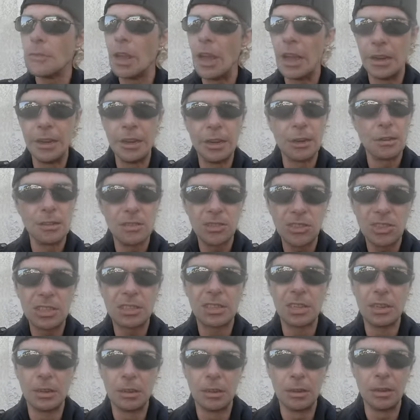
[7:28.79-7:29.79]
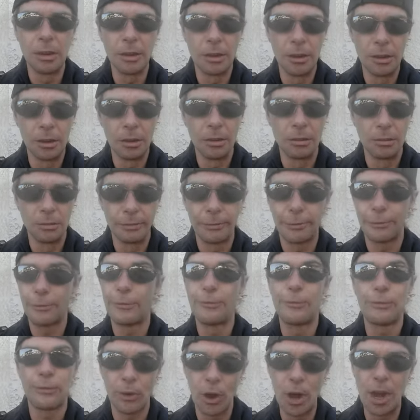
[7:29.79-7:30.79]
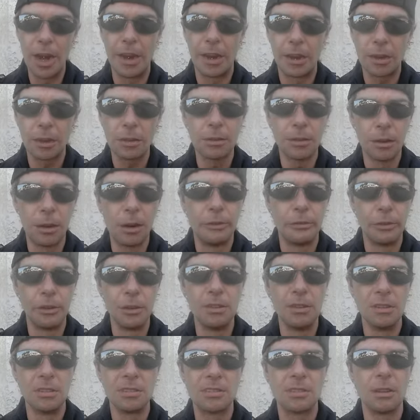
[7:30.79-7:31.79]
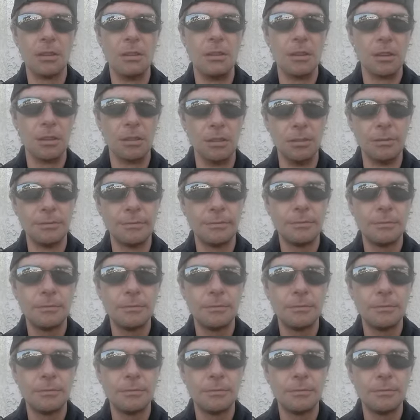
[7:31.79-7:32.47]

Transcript: and you're still gonna freak over this song.